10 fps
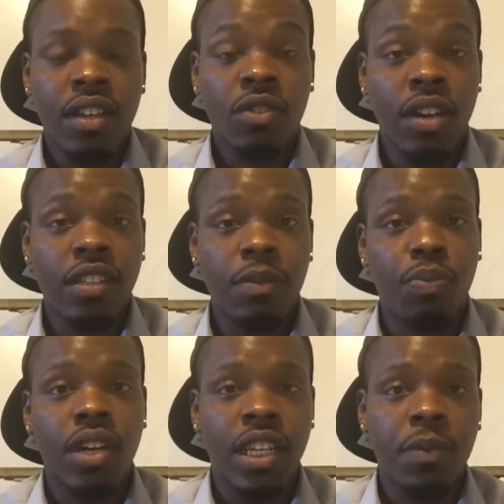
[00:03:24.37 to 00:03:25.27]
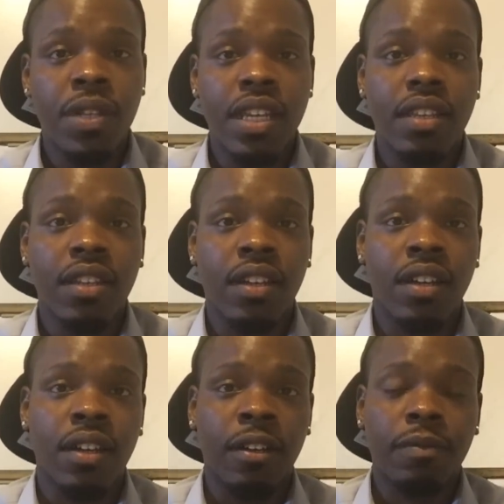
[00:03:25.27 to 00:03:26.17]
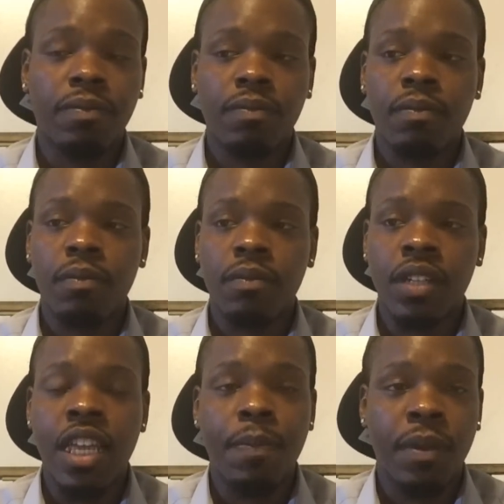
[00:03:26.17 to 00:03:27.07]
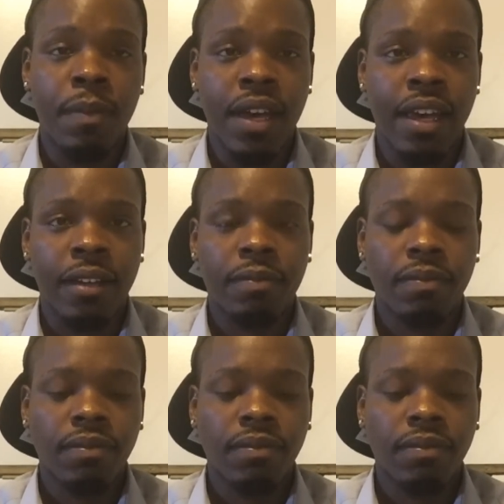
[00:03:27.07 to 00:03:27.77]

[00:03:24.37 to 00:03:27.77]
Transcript: So that's the point that we need to keep in mind.